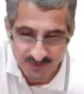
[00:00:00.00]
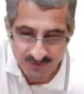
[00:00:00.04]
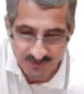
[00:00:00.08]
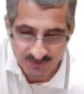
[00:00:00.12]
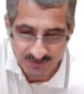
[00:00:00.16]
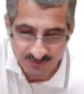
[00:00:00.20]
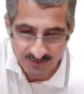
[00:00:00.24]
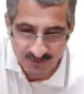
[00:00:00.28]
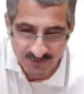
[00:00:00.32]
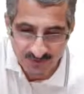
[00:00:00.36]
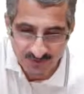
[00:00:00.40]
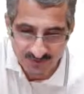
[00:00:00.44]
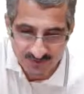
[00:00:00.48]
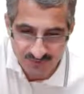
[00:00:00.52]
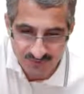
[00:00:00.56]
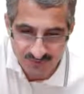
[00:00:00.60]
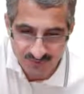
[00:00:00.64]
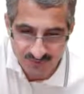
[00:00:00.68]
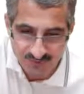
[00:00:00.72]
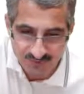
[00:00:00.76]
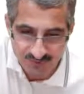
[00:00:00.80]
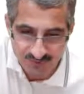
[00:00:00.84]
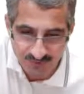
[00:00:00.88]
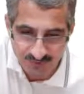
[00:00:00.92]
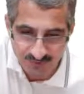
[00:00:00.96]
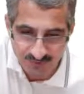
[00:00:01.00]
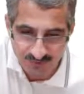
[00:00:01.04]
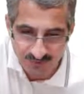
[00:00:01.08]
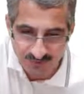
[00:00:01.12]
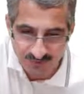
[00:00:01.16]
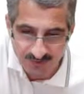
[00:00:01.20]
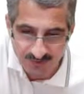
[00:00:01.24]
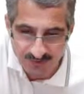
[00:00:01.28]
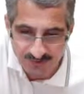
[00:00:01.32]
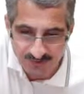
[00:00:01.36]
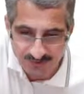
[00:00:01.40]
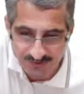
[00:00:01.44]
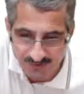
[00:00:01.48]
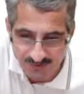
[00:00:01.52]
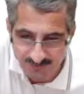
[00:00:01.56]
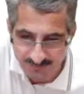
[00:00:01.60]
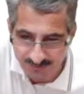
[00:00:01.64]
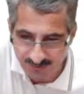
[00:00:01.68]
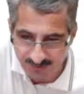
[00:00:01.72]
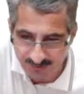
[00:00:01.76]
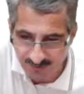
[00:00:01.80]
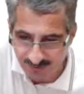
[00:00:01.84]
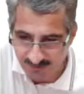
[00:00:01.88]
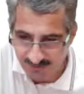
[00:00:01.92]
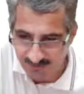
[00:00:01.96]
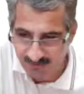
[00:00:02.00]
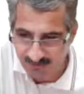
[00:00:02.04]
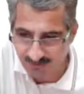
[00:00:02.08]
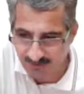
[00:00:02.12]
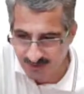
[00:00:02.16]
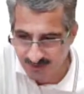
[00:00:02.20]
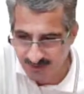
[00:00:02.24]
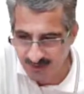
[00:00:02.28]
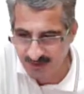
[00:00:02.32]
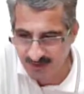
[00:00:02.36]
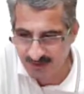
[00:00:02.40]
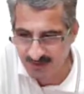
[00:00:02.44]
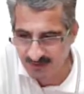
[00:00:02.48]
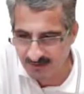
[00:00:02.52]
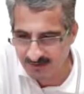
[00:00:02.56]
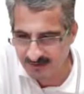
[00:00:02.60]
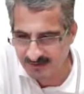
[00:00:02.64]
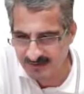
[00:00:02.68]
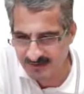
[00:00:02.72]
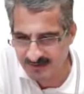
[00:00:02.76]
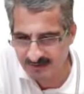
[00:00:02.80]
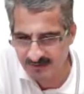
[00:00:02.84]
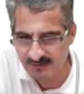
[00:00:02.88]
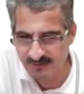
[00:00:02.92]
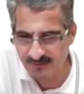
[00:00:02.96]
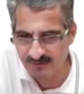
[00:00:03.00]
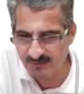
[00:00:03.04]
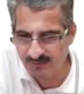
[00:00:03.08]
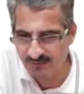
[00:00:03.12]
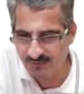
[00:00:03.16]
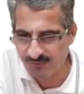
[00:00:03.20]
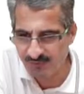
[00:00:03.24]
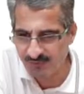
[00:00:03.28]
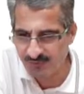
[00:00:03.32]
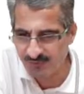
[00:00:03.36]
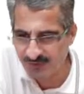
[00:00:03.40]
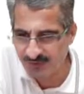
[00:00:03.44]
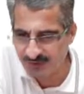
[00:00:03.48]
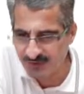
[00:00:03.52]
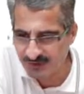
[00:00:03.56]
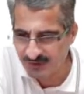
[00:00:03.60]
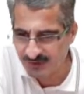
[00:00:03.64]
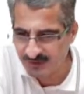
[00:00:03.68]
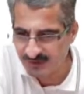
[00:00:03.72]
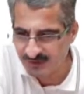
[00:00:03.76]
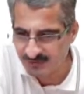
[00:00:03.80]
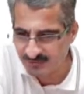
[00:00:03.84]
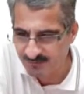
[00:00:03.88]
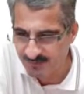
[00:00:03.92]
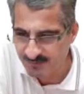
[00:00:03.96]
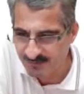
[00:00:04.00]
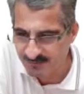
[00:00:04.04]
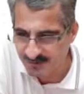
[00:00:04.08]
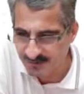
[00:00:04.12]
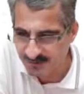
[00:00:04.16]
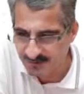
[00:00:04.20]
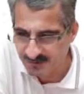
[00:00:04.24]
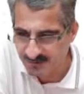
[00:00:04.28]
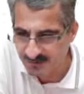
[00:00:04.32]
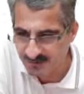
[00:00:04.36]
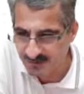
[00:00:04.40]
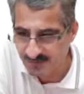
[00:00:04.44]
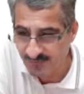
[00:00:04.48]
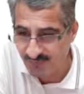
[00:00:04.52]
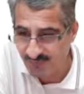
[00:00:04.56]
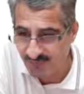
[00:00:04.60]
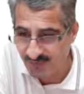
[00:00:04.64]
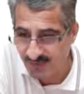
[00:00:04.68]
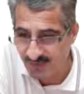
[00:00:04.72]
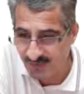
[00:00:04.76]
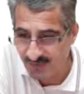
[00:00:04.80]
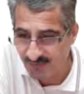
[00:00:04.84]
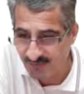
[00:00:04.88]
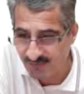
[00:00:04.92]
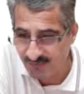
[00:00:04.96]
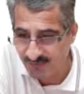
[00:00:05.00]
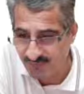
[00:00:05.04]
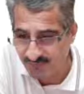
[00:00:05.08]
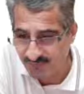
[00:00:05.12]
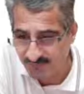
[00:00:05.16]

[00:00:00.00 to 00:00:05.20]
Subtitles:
Let us go to the third supply. Okay, let us look for the cheapest. It is 5,